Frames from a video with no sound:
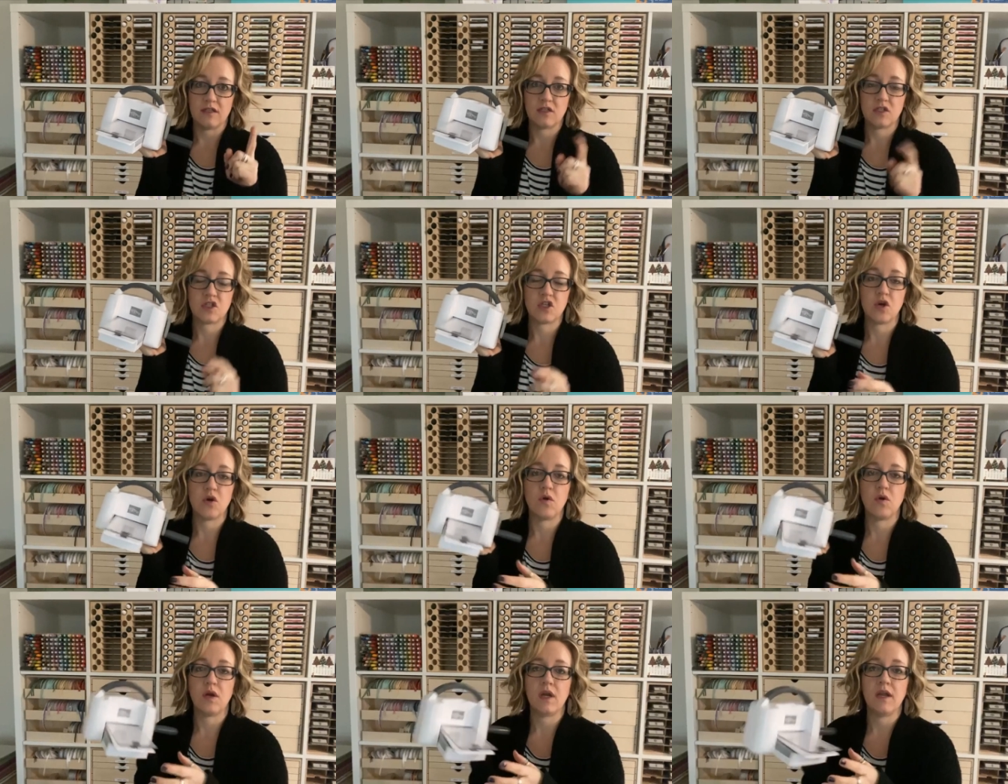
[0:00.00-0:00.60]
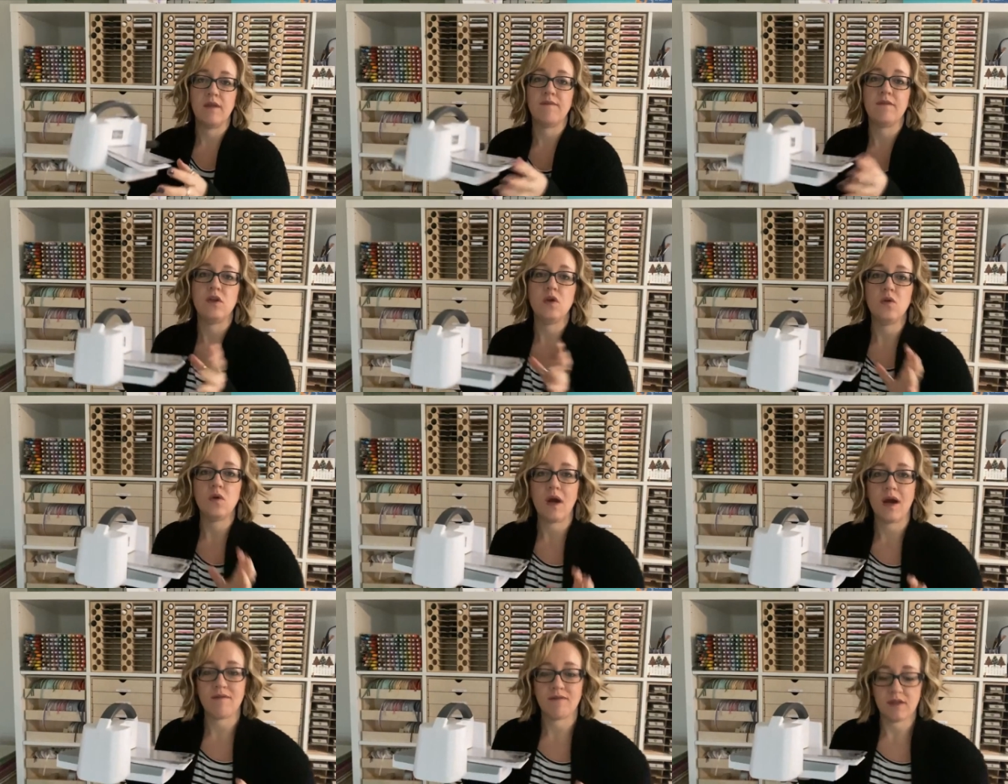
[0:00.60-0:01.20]
So if
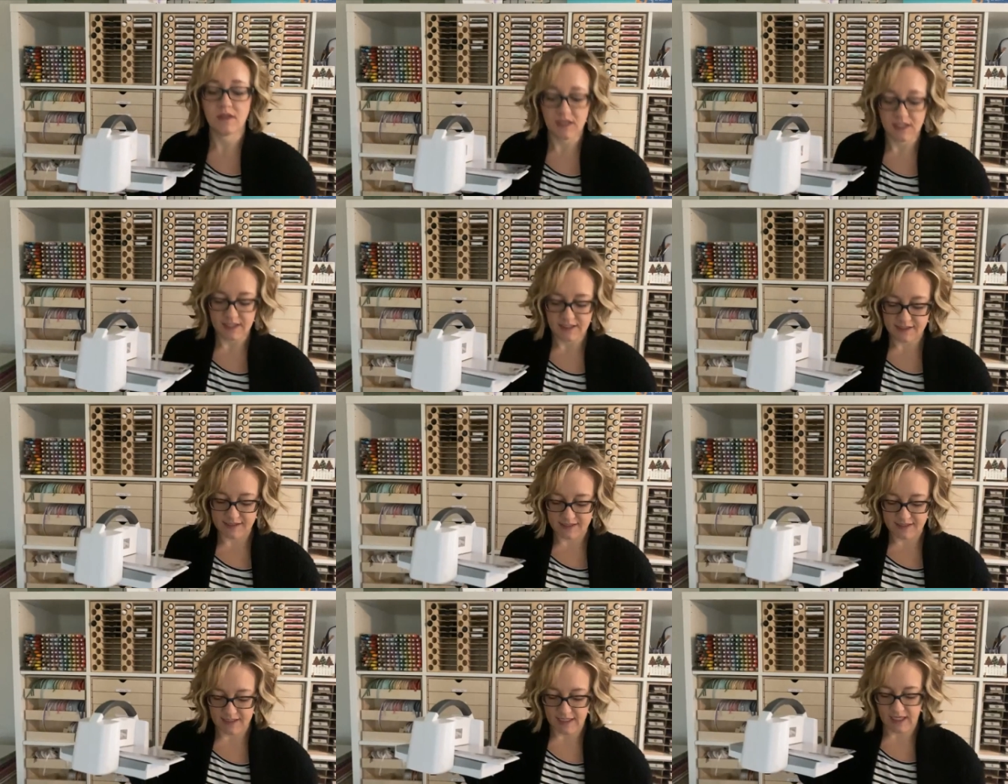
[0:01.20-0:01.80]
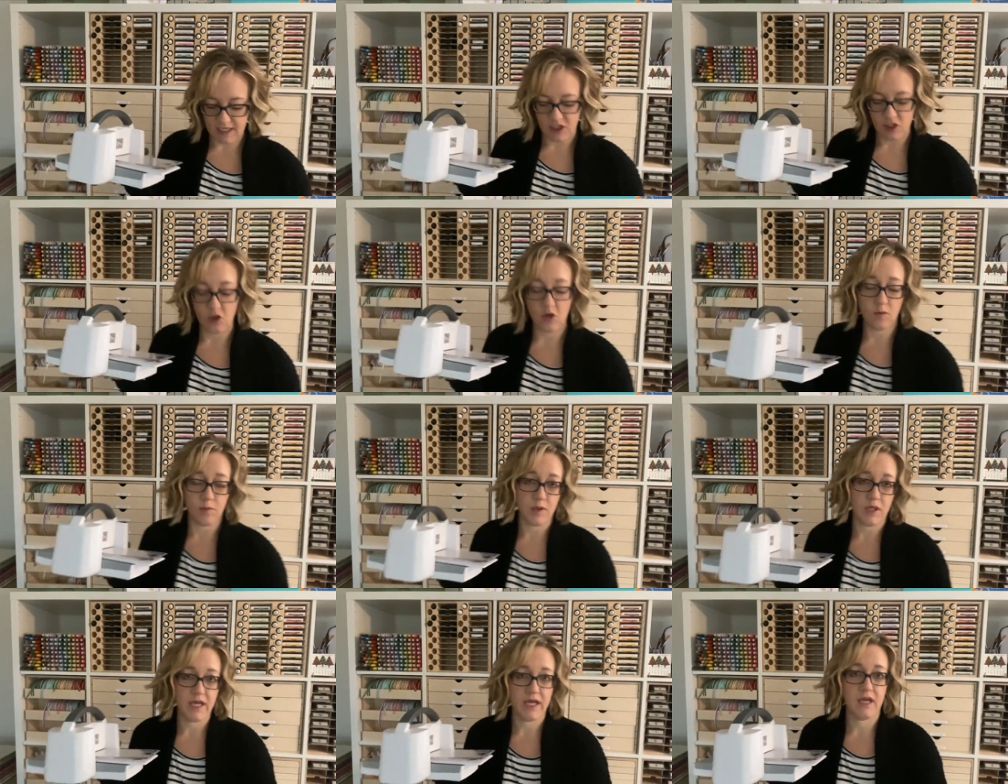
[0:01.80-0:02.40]
you have a list and you're
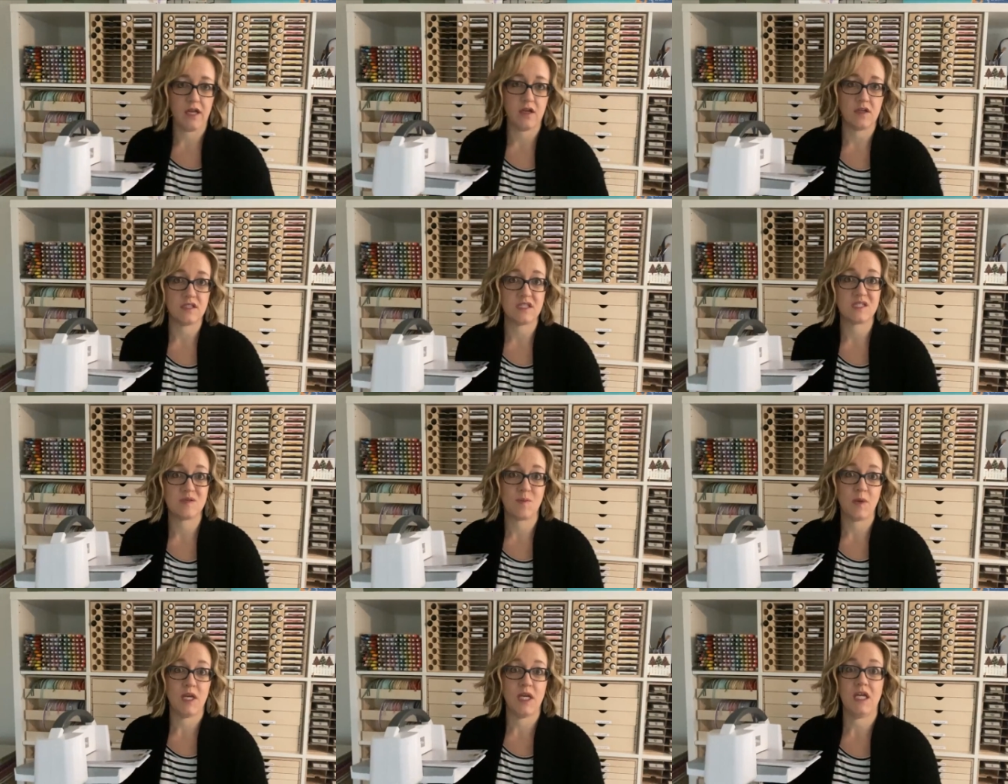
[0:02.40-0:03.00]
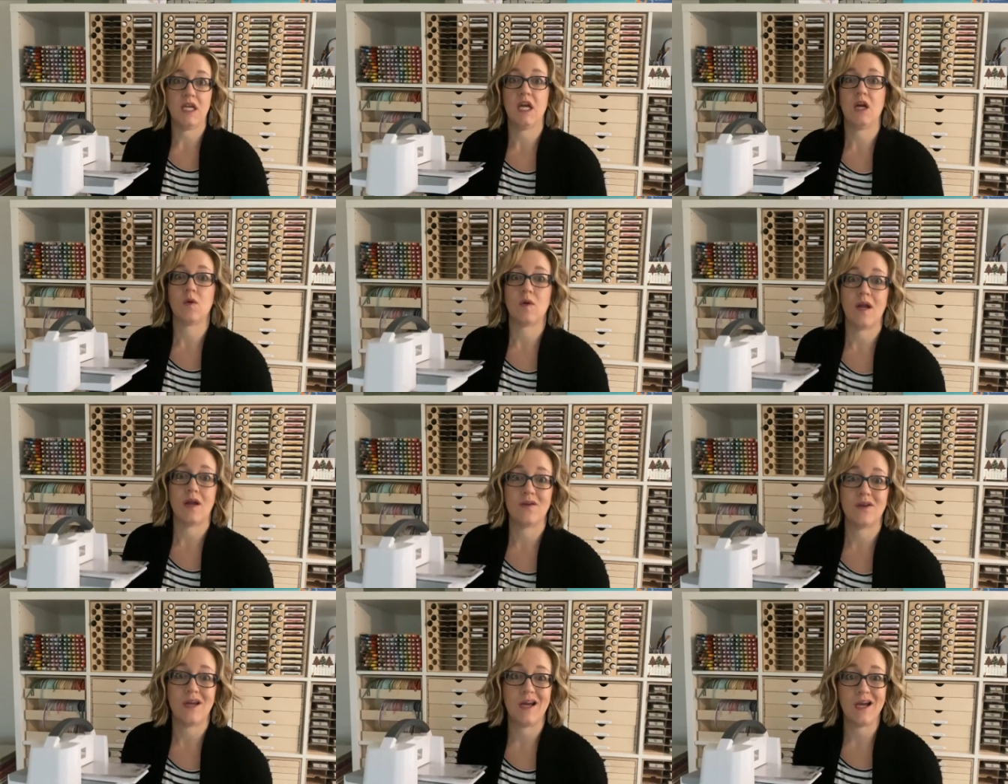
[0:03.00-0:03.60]
planning on spending
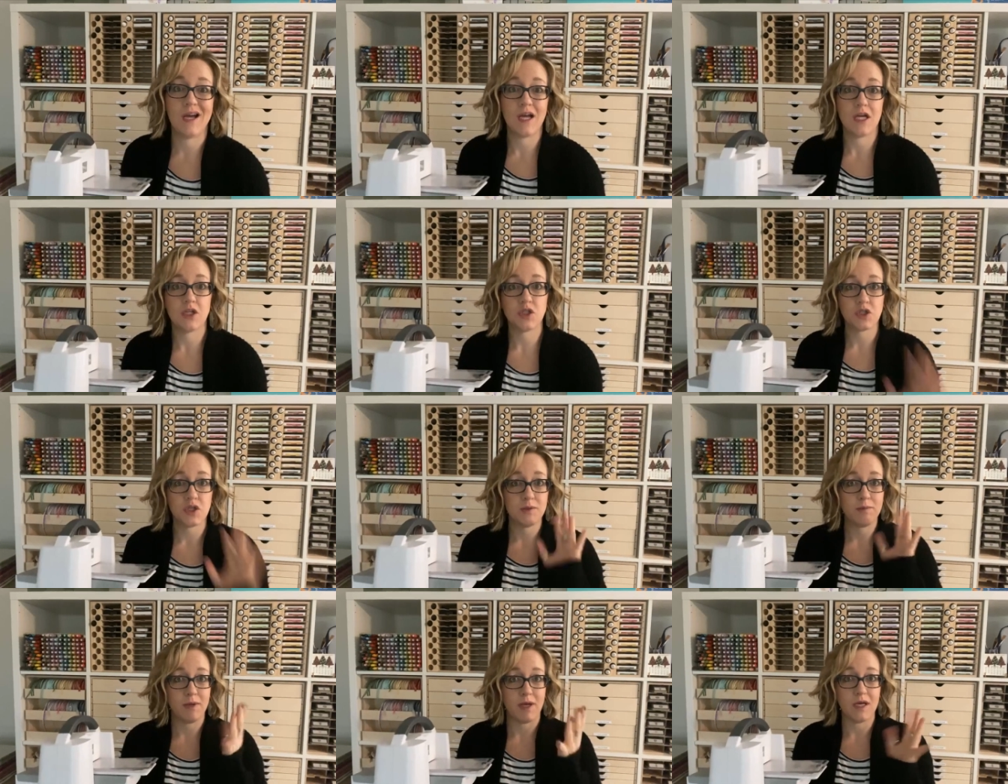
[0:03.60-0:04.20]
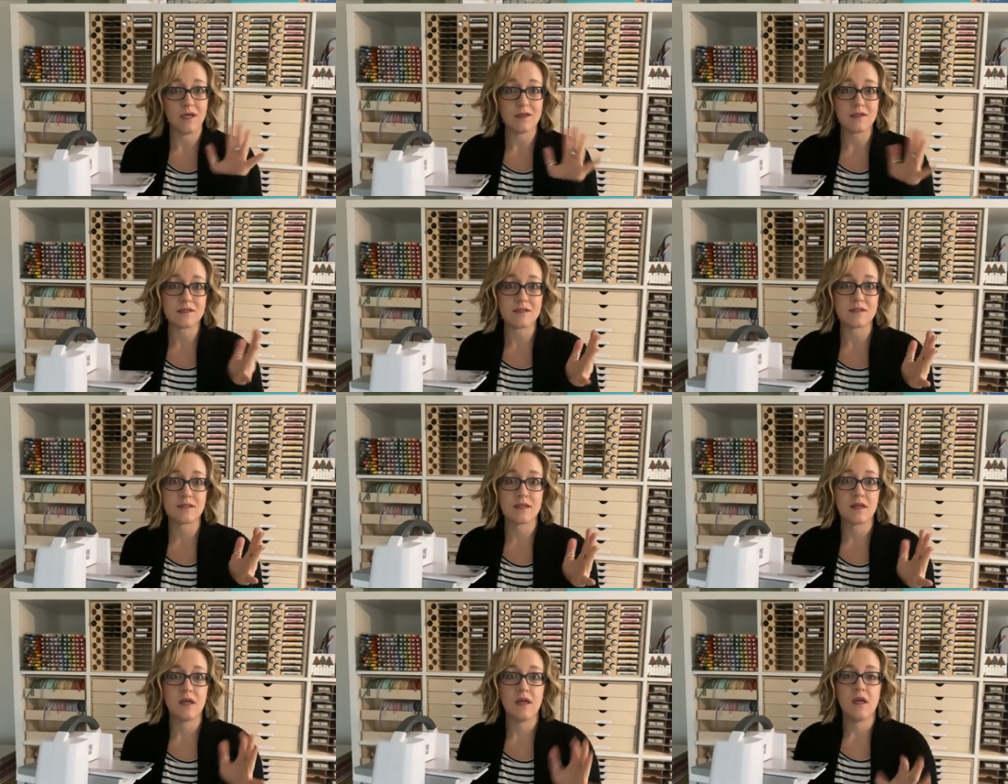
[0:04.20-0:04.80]
around a hundred
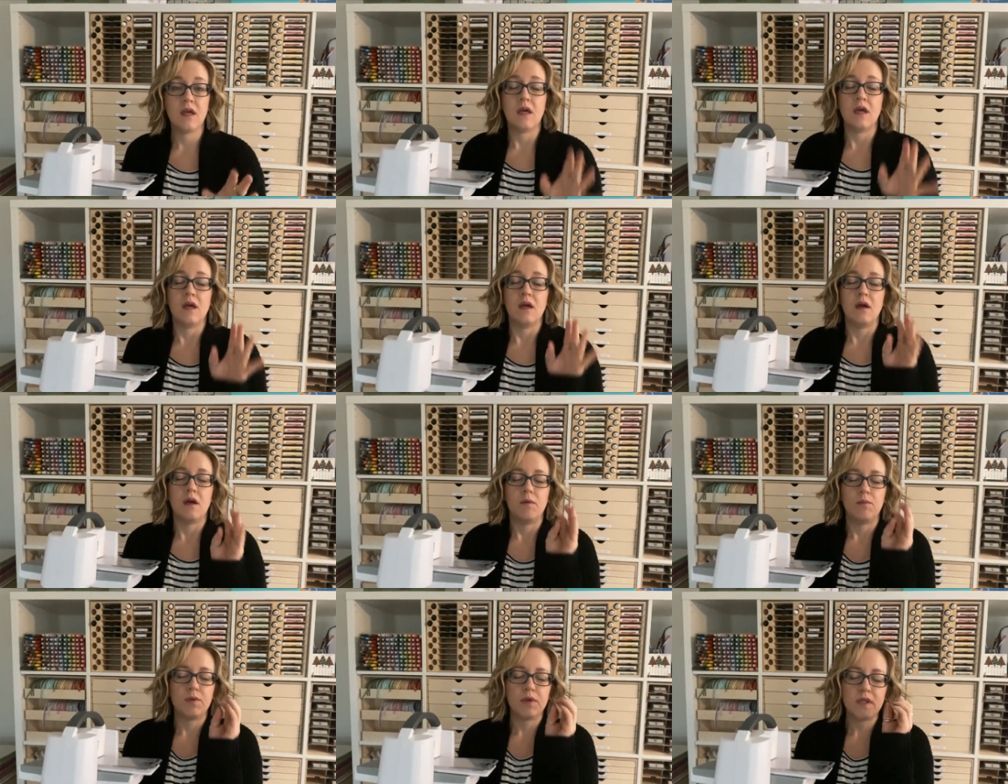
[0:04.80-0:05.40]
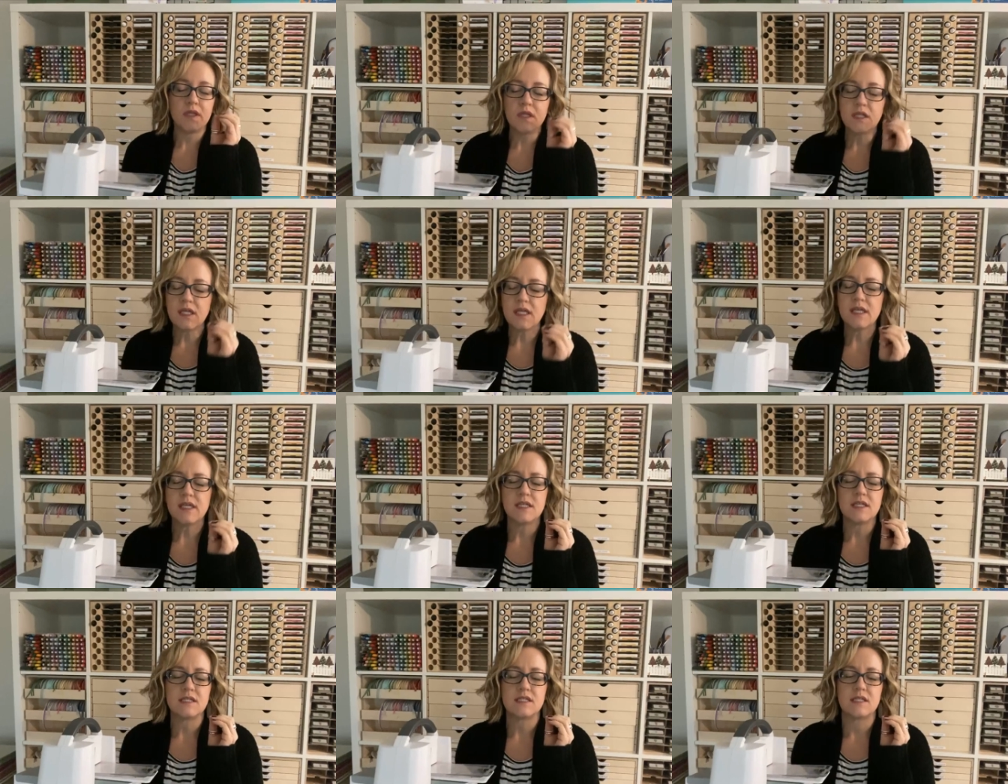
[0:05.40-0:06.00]
bucks,
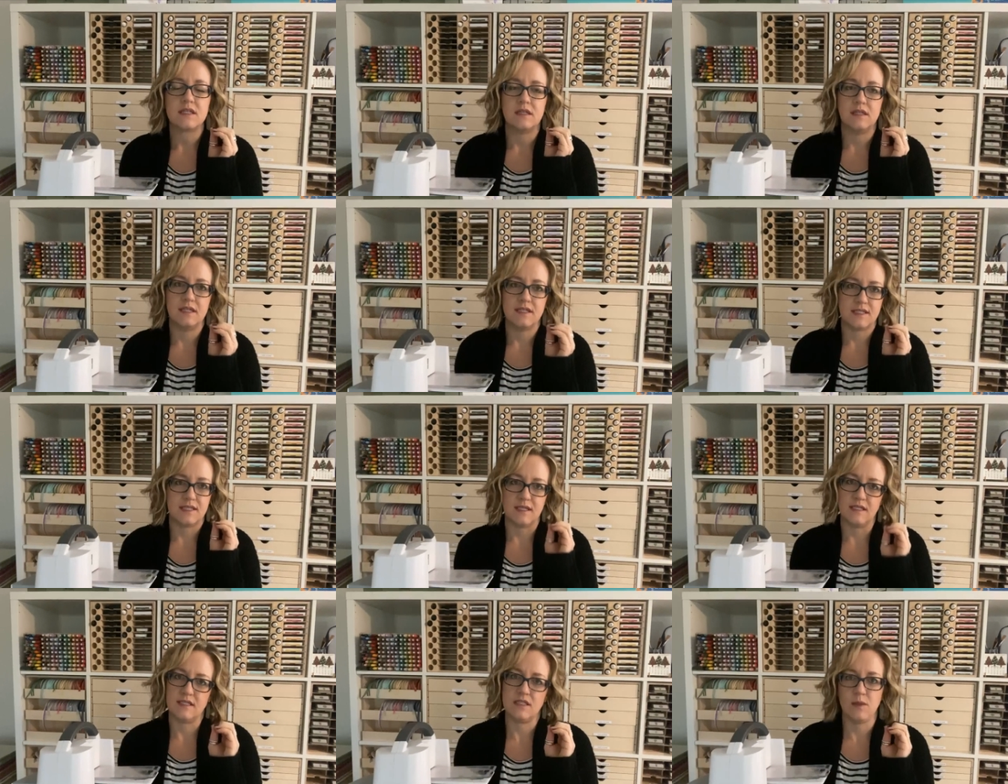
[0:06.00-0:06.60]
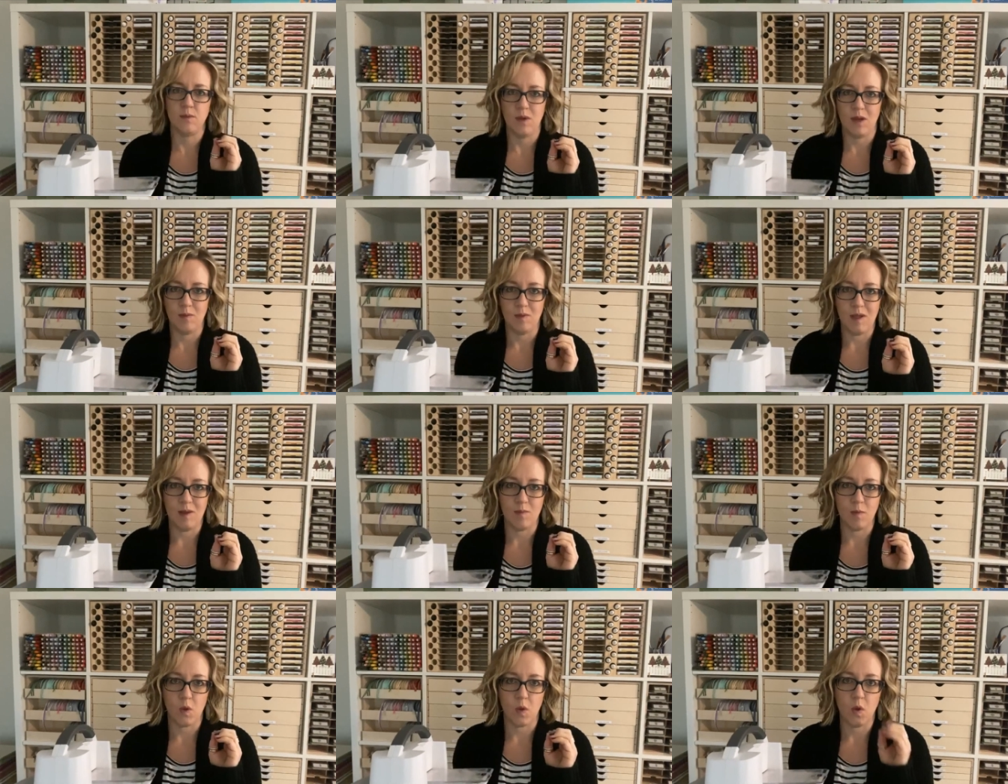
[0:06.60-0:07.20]
please listen to me,
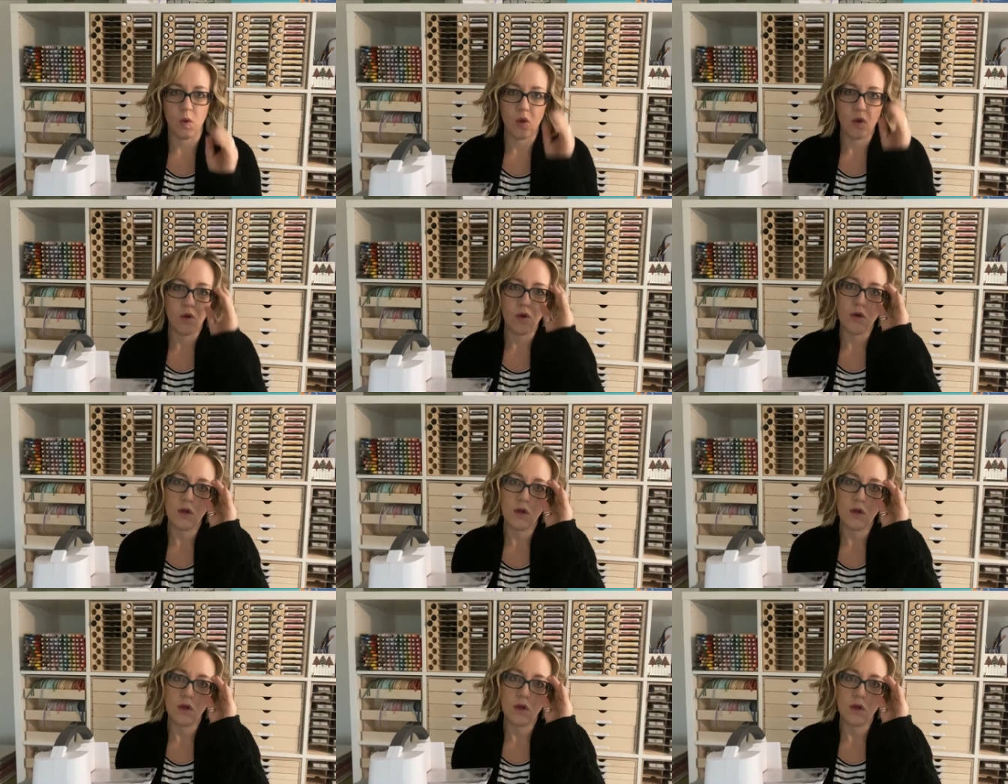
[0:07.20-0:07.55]
people.